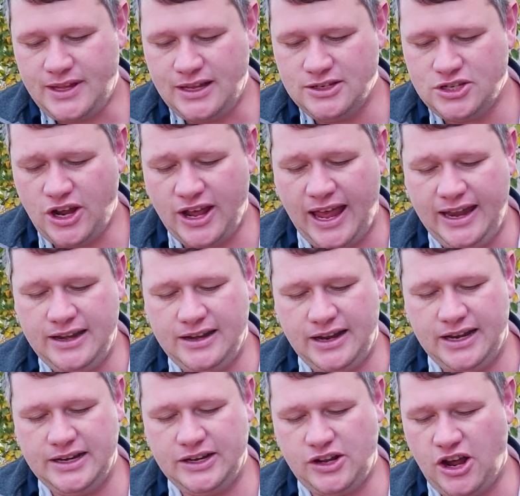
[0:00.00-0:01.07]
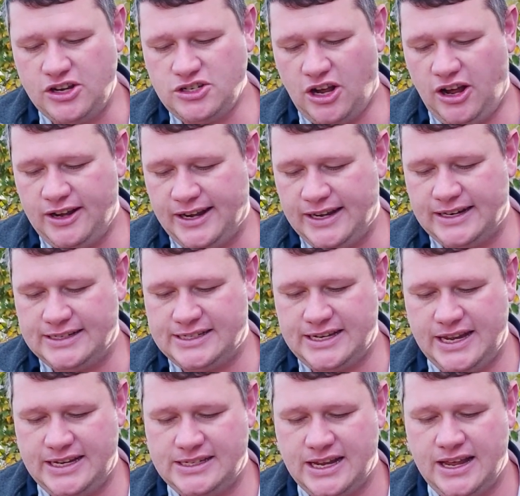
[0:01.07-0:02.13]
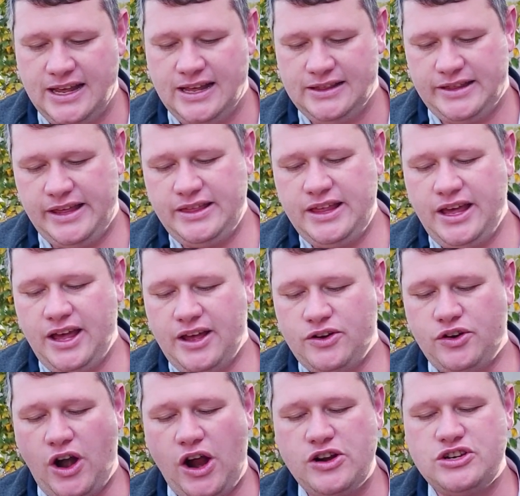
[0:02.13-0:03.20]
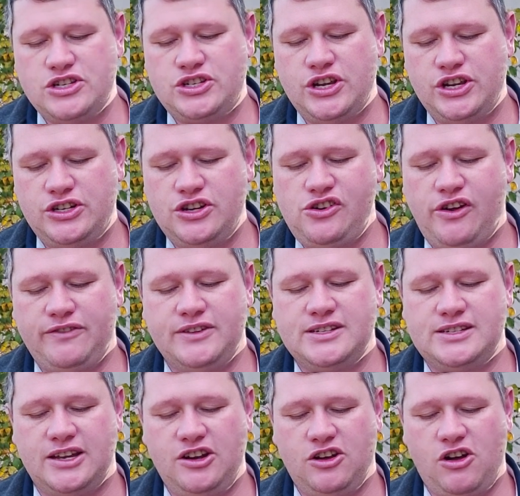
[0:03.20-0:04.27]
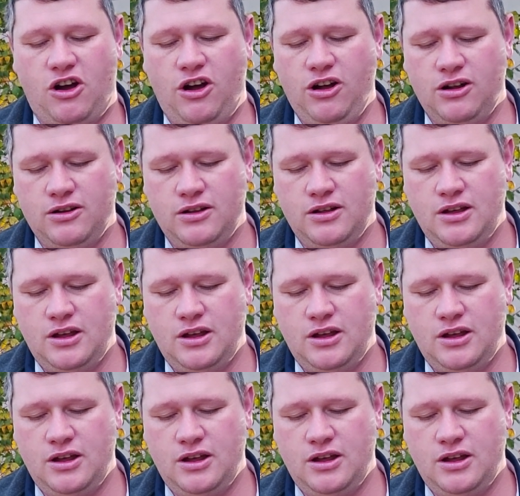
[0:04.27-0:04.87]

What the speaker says: So, and it goes on and it says, then there arose certain of the synagogue,